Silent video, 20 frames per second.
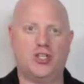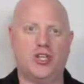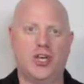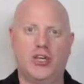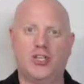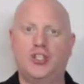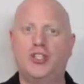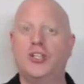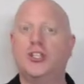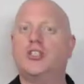She
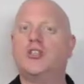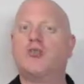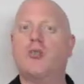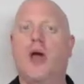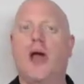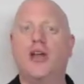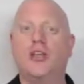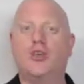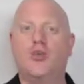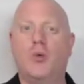had just
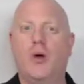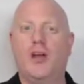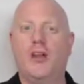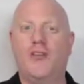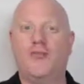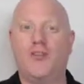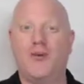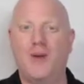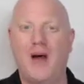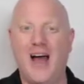
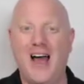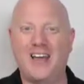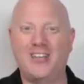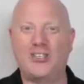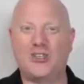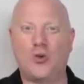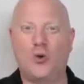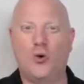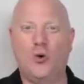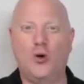graduated from high
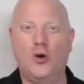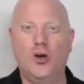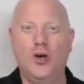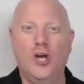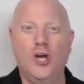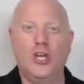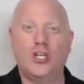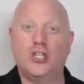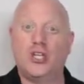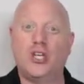school.
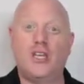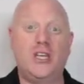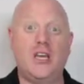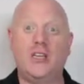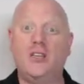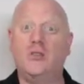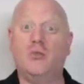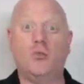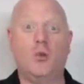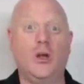She
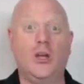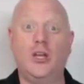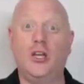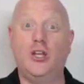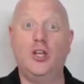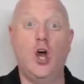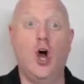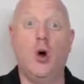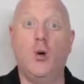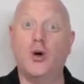didn't really
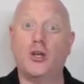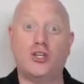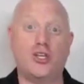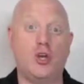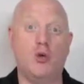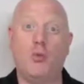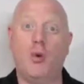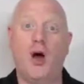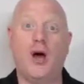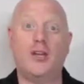know what she
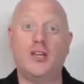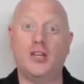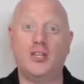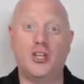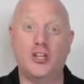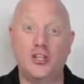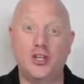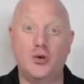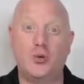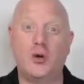wanted
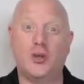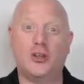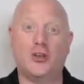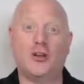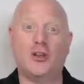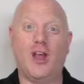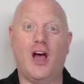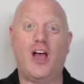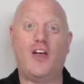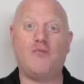to do with
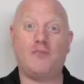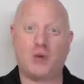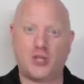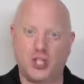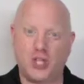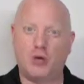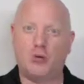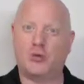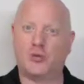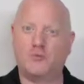her life, but
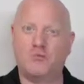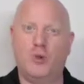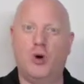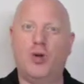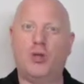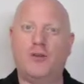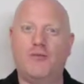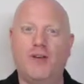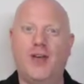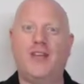she was
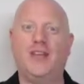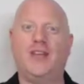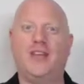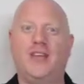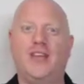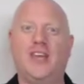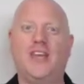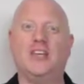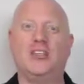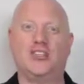motivated
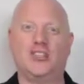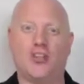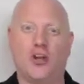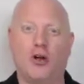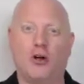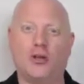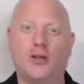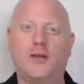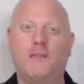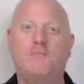to get
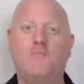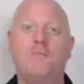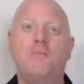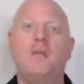started.